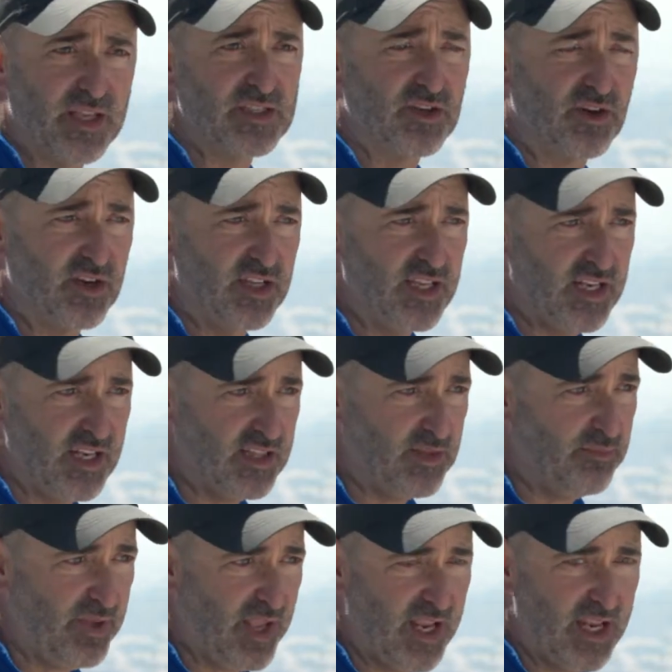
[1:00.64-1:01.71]
I started getting
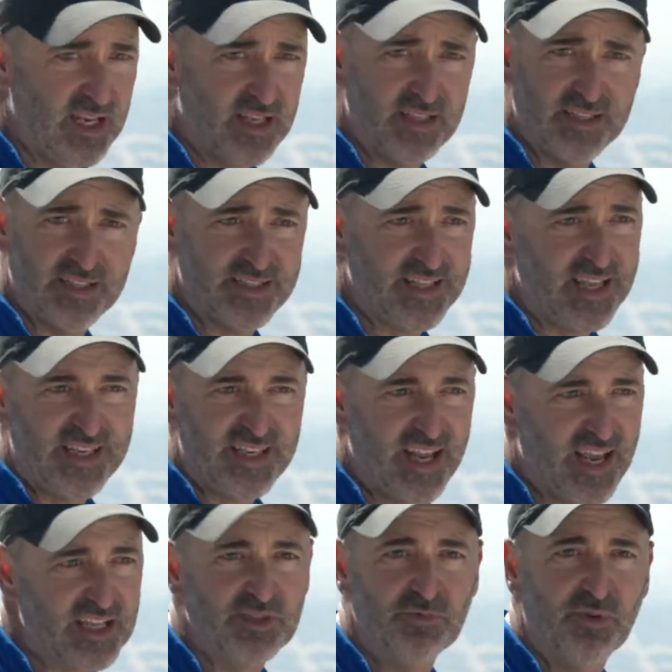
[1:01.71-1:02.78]
the pain, just that
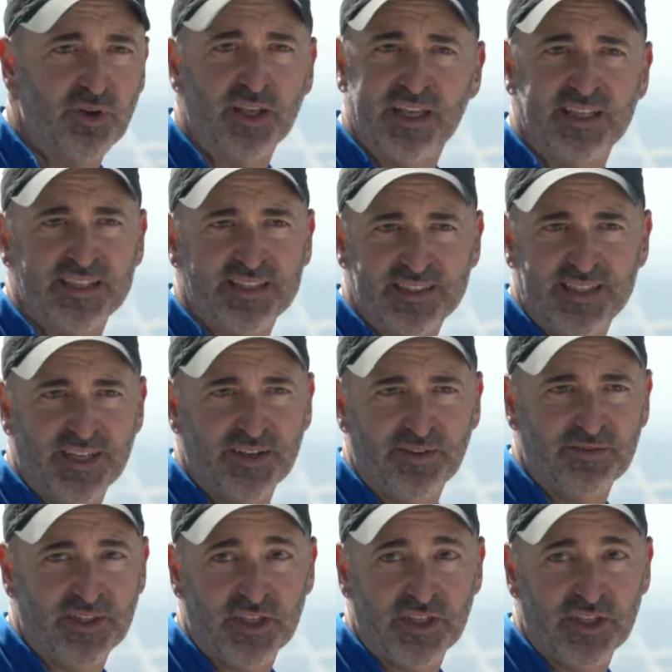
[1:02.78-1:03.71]
textbook you know